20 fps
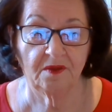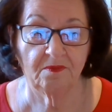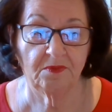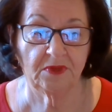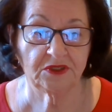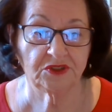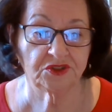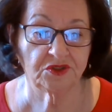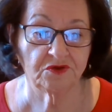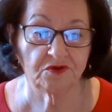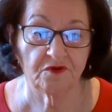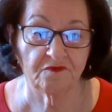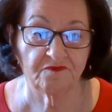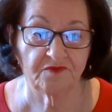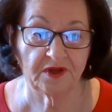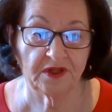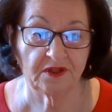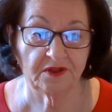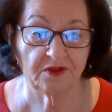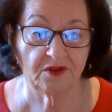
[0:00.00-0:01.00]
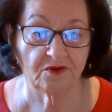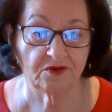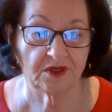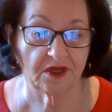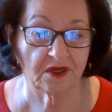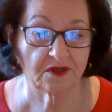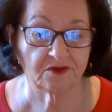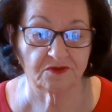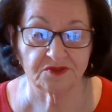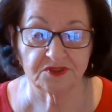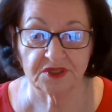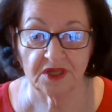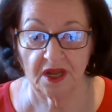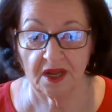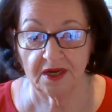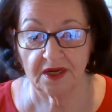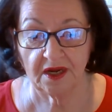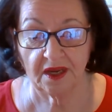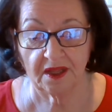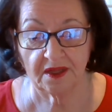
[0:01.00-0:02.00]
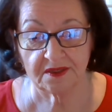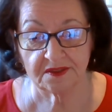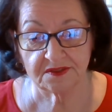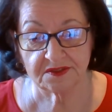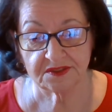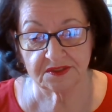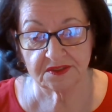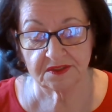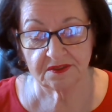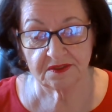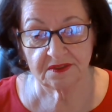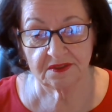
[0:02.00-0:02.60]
Make sure you're following your doctor's guidelines.